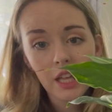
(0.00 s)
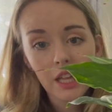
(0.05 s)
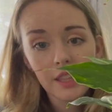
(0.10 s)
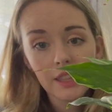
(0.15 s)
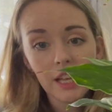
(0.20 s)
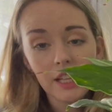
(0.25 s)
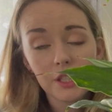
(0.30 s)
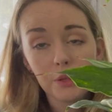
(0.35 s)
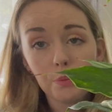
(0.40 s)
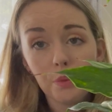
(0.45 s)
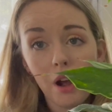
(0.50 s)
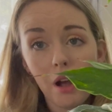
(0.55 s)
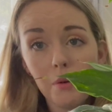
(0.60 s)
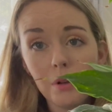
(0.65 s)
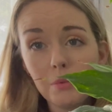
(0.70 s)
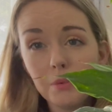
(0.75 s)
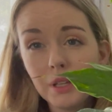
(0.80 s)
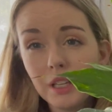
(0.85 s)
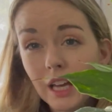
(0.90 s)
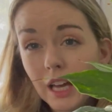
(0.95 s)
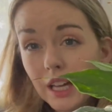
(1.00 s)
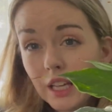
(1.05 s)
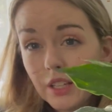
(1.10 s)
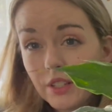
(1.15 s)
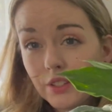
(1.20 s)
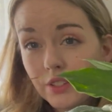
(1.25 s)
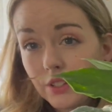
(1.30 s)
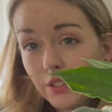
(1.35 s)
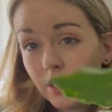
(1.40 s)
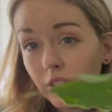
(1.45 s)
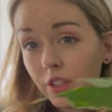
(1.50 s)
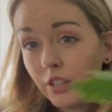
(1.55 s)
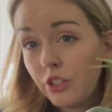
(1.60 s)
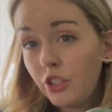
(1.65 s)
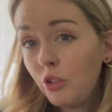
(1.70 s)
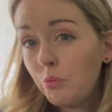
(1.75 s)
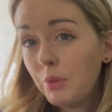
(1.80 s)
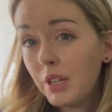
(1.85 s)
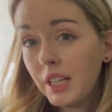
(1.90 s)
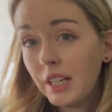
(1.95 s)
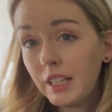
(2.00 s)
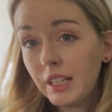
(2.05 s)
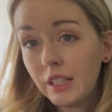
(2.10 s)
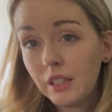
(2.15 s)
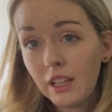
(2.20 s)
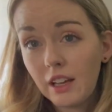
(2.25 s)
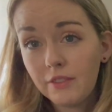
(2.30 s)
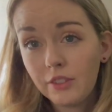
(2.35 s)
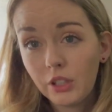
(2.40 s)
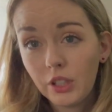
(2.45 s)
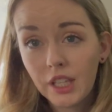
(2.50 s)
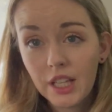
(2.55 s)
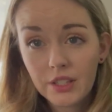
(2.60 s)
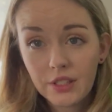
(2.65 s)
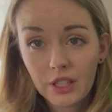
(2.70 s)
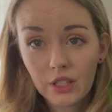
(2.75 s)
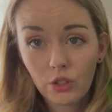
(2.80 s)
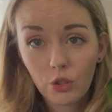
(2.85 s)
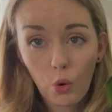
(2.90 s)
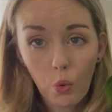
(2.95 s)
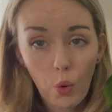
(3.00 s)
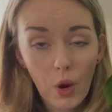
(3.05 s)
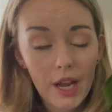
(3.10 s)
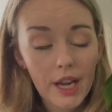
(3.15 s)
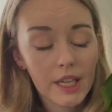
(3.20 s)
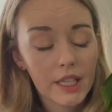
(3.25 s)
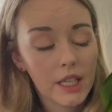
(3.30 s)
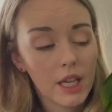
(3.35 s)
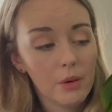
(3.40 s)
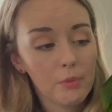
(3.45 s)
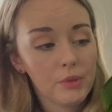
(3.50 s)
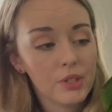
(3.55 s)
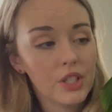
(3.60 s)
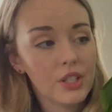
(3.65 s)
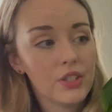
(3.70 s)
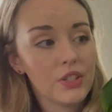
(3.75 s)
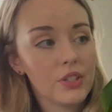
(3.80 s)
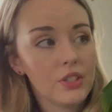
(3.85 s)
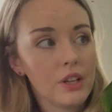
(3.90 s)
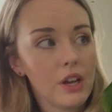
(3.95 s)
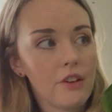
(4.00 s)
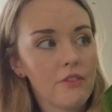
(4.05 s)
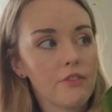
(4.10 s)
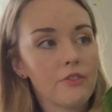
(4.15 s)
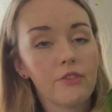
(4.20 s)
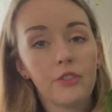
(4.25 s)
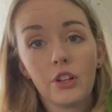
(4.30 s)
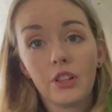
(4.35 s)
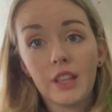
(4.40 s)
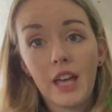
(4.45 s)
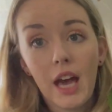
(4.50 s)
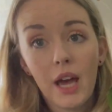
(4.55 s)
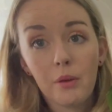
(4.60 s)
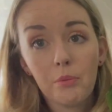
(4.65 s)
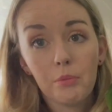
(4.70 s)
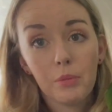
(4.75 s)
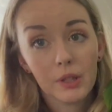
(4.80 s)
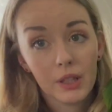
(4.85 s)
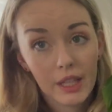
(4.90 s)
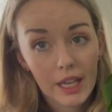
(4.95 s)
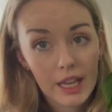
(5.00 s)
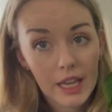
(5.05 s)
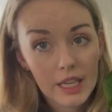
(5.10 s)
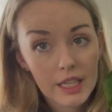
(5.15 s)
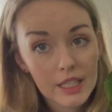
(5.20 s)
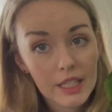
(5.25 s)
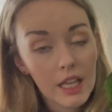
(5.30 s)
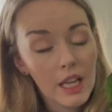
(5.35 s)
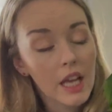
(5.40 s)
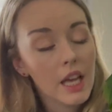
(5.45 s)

that's probably because the humidity level isn't quite up to snuff for that plant.